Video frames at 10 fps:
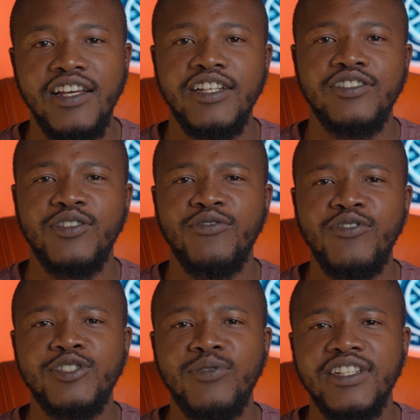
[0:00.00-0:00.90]
So the
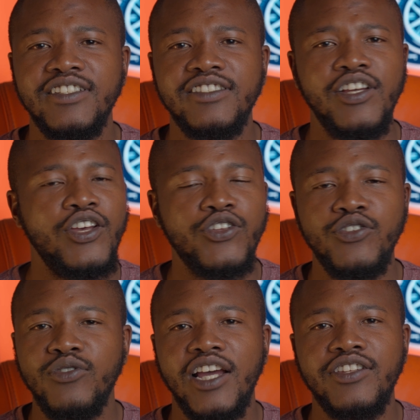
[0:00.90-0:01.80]
first one is
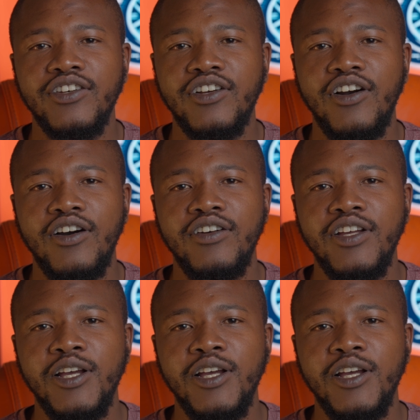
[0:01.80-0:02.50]
you like the car,